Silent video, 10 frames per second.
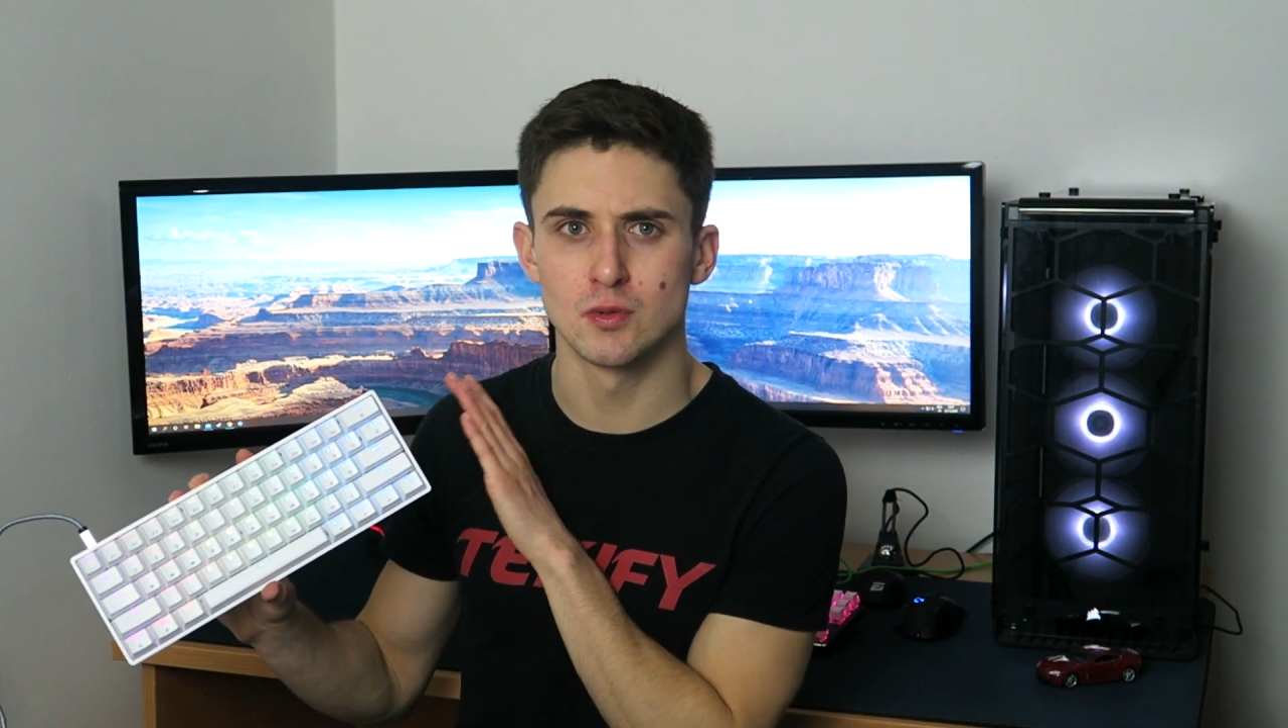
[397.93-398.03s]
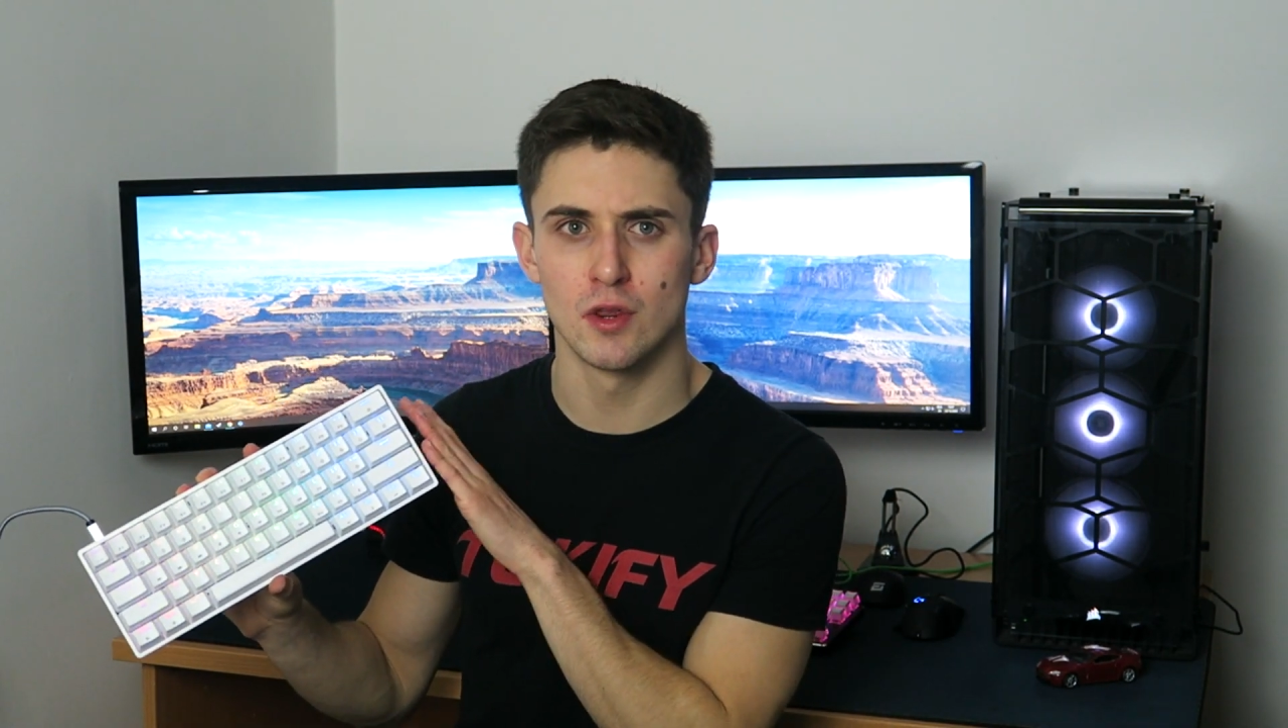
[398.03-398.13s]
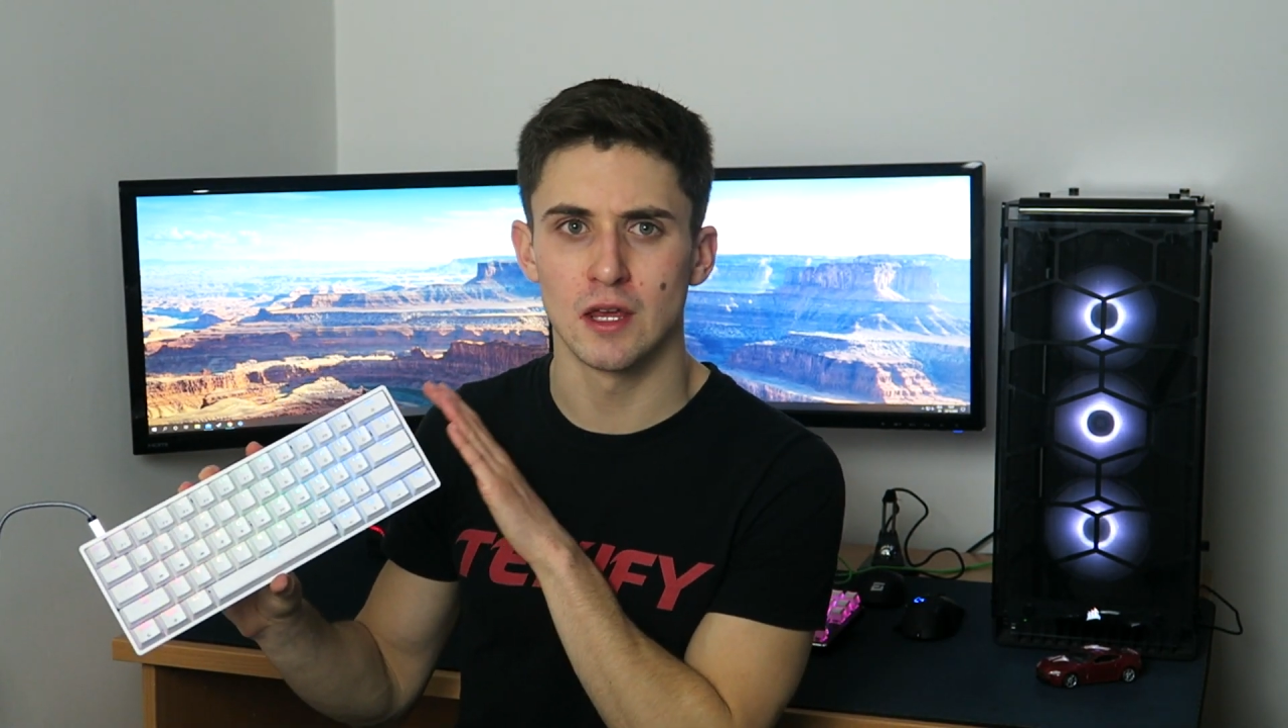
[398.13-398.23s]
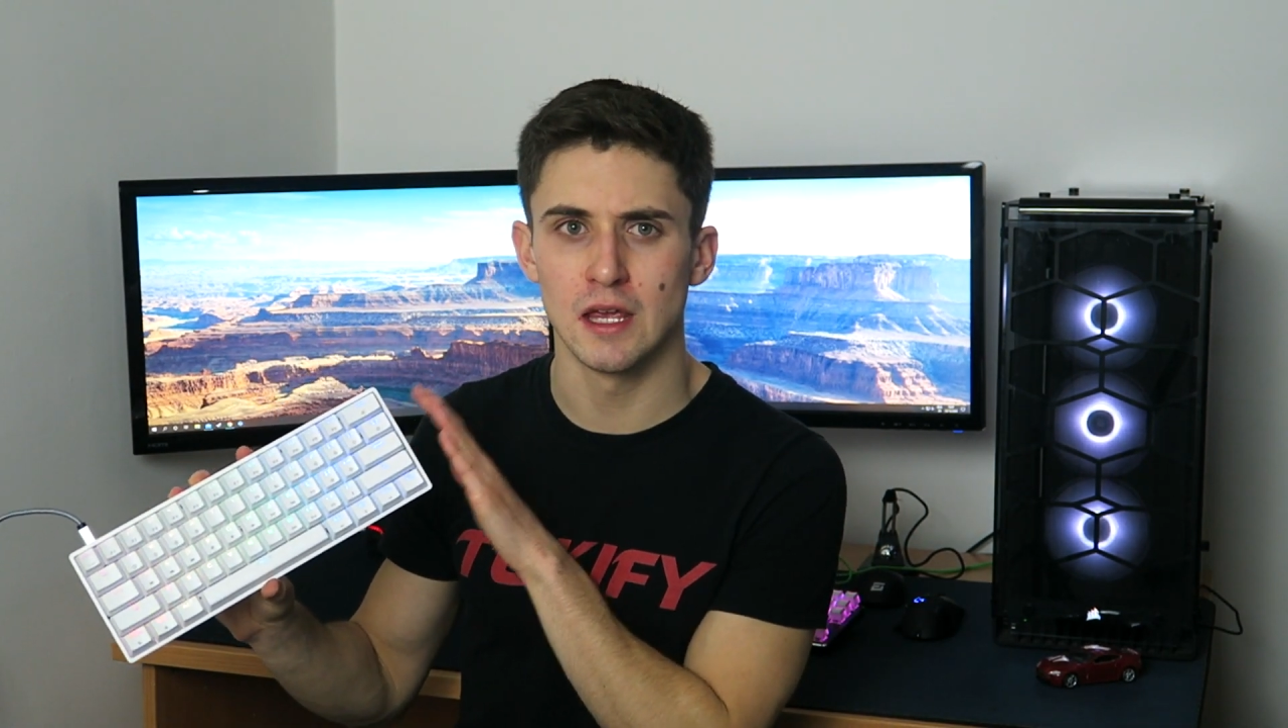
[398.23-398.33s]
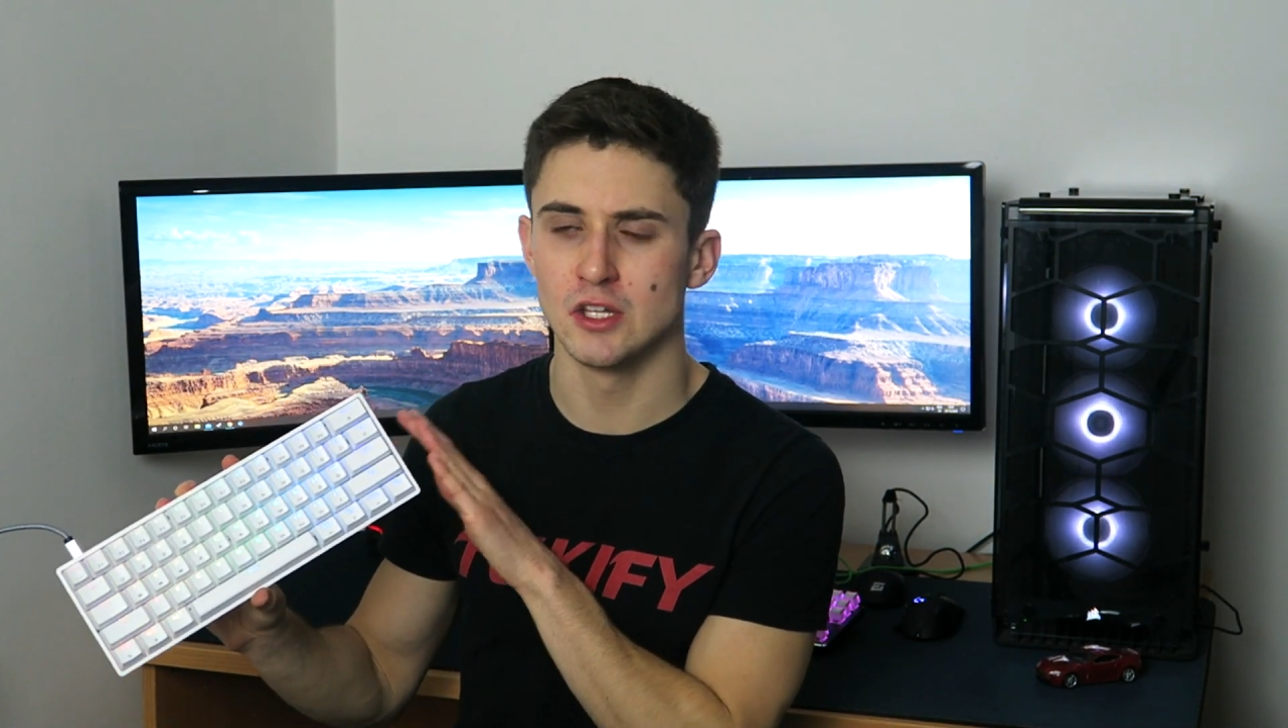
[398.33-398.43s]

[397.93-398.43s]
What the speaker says: with the Geek